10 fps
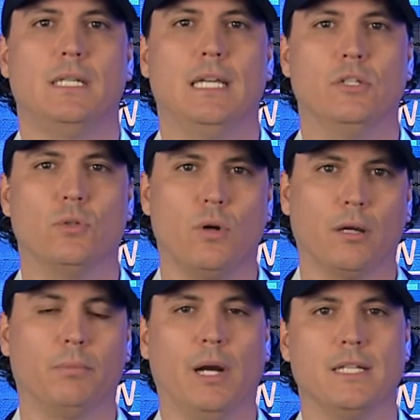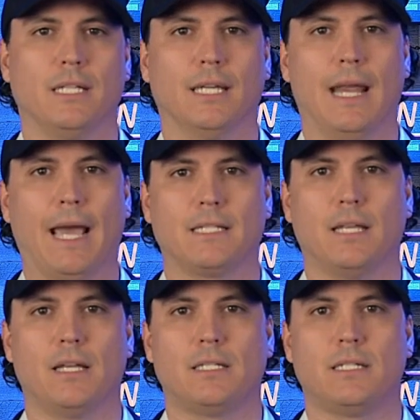in drug pricing and
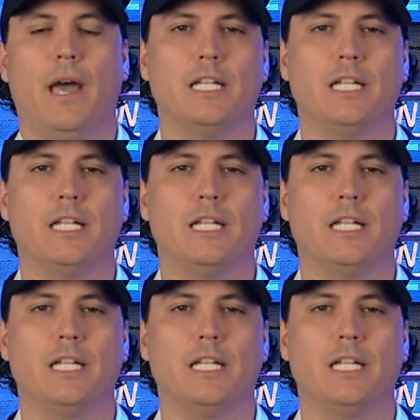access.